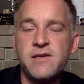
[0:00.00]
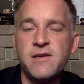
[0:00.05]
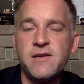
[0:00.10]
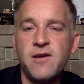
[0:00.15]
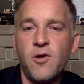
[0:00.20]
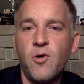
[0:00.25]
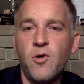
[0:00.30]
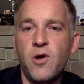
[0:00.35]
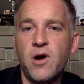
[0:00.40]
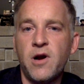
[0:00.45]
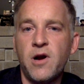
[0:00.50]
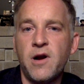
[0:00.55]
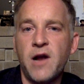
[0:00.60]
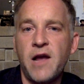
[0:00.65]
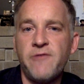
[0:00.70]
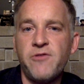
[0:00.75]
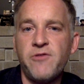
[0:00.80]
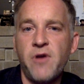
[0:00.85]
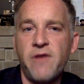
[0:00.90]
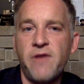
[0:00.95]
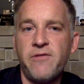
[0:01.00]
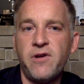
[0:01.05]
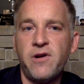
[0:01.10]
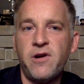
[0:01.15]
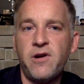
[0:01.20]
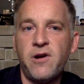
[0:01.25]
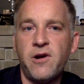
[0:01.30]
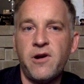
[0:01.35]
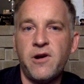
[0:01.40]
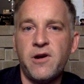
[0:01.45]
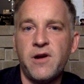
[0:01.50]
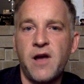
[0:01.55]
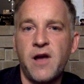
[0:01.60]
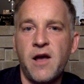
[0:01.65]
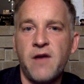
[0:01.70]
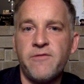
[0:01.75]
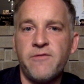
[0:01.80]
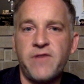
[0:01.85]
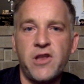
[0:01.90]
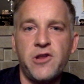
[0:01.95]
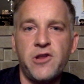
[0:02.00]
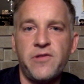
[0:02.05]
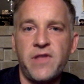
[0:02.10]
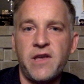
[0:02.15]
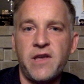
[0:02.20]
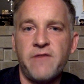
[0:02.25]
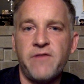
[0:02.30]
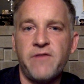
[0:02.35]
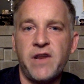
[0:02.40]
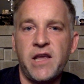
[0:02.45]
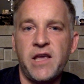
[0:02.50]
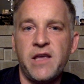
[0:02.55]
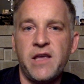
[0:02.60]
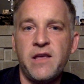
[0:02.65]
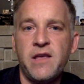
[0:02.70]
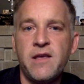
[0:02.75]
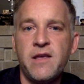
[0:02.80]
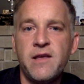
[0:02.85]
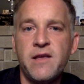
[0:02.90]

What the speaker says: Or have you ever heard of, can you think of any